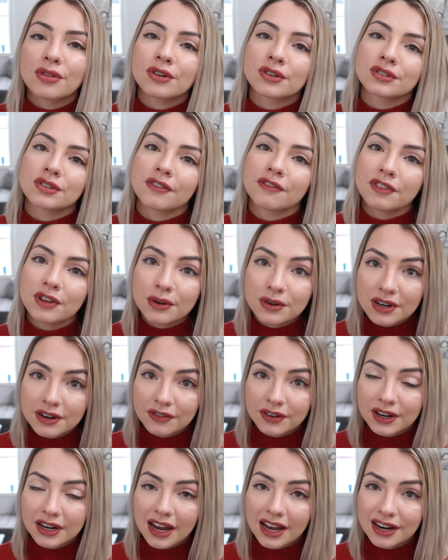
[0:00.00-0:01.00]
there's a few
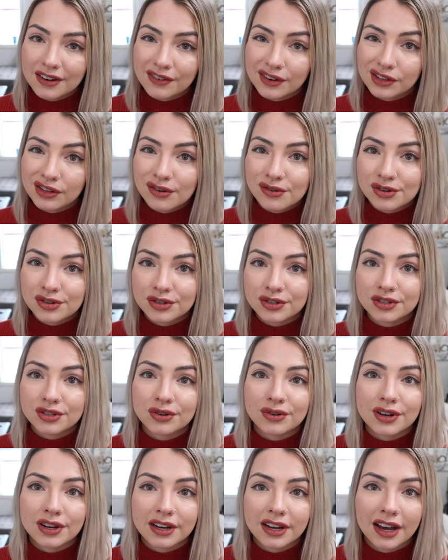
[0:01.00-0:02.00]
different kind of enclosures
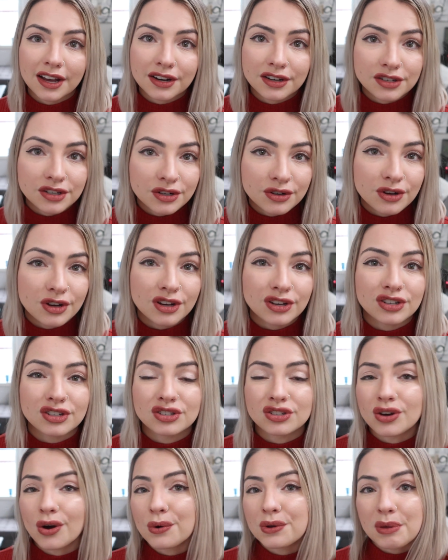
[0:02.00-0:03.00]
you can kind of do. You can
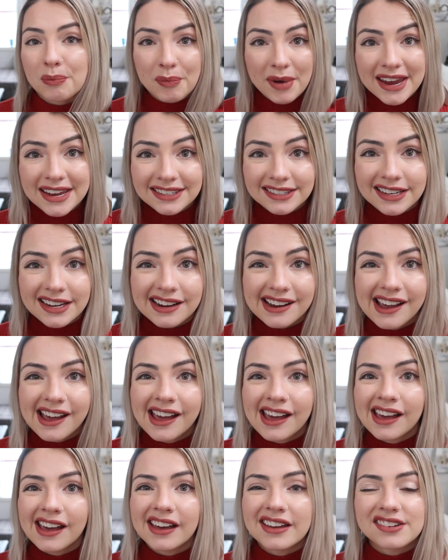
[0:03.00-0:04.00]
just go with the basic
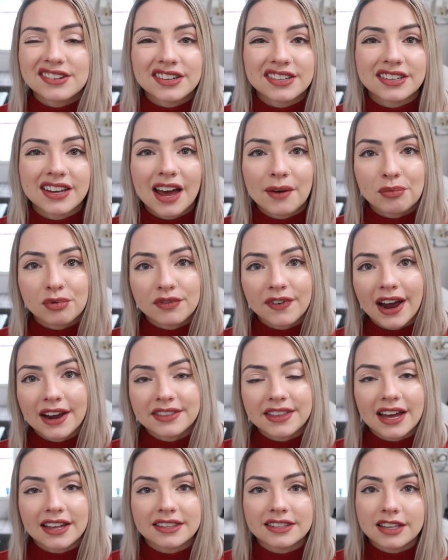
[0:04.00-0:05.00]
and just
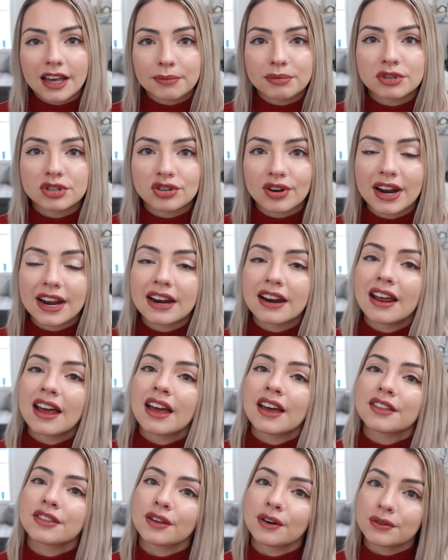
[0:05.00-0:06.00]
provide that substrate,
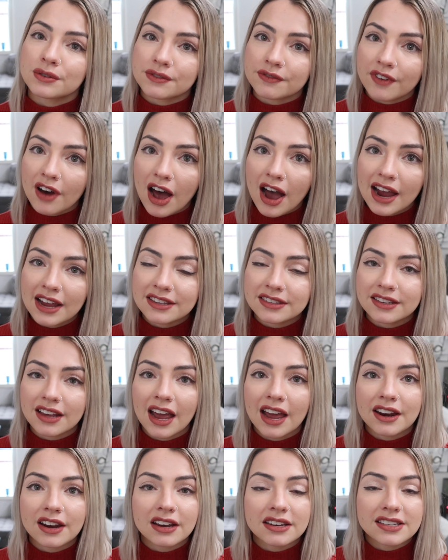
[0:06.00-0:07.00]
those vines,
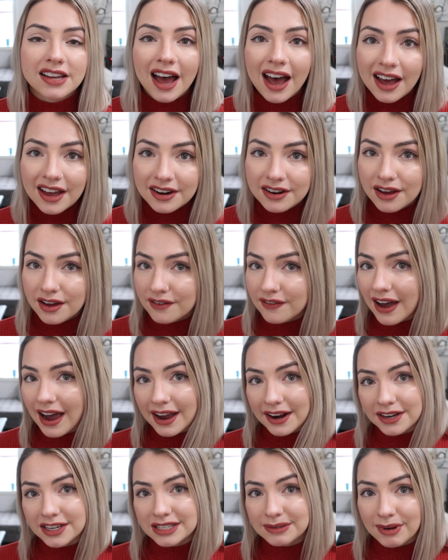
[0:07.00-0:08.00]
and a ton of
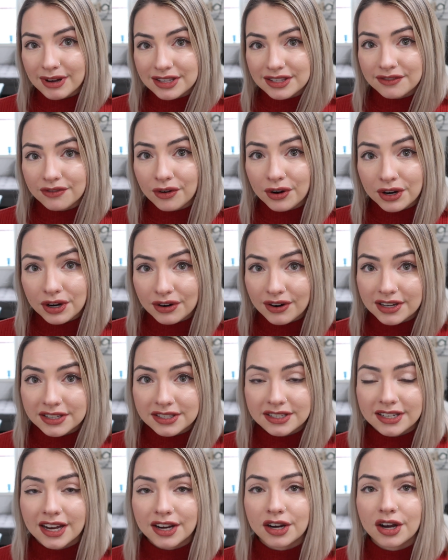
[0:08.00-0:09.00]
hiding spots for your
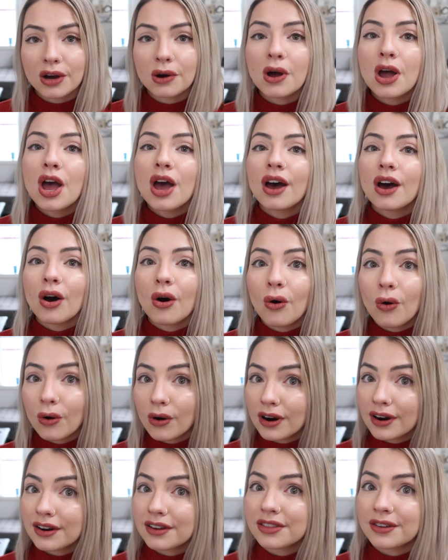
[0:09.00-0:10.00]
Crested Gecko.
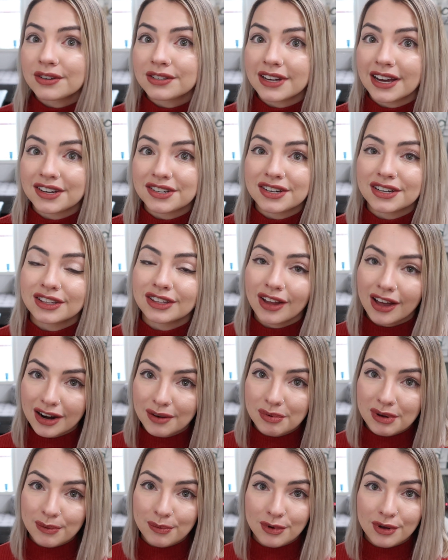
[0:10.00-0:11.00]
Or there's actually a lot
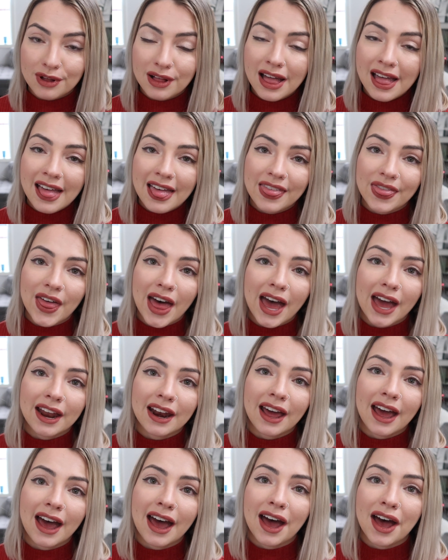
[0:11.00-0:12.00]
of people that
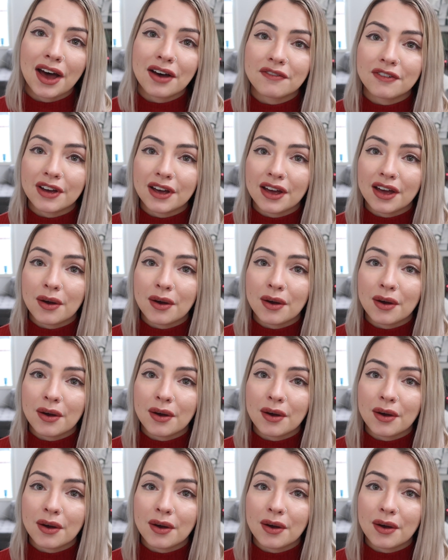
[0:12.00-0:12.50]
have